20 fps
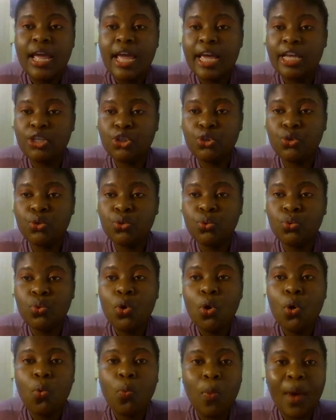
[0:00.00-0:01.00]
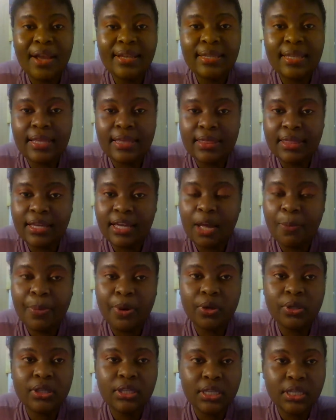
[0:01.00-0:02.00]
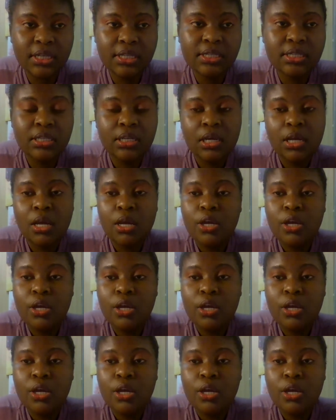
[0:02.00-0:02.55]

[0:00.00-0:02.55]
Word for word: as to what they think about this.